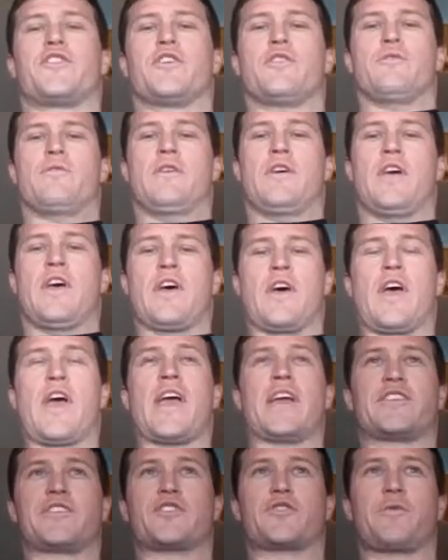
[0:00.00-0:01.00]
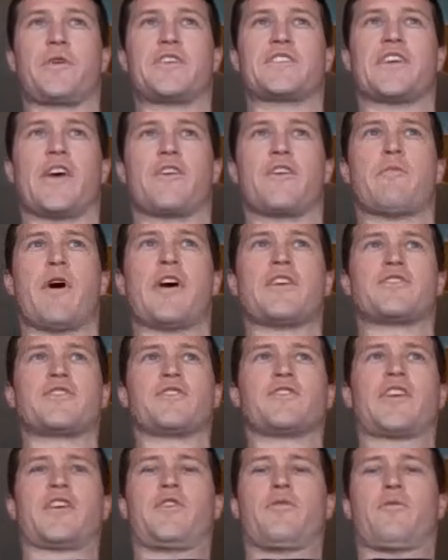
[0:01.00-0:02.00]
do is squeeze out your
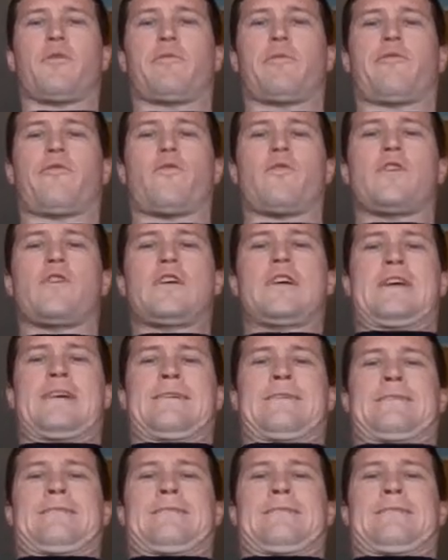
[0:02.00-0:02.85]
muscles like you were before.